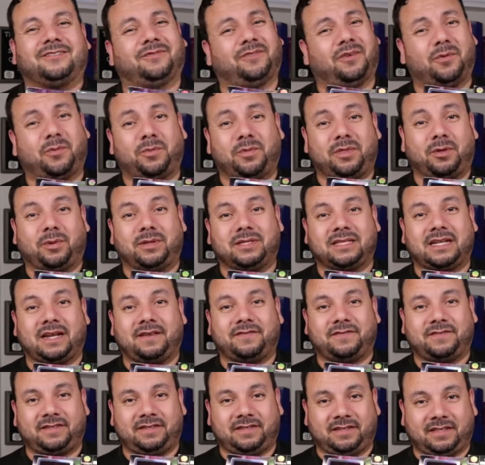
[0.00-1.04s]
from the ones
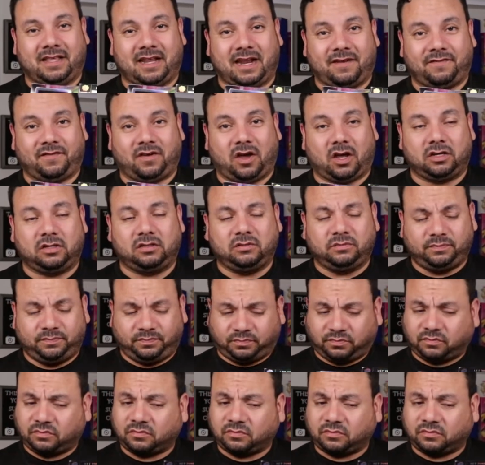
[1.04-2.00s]
that I've gotten,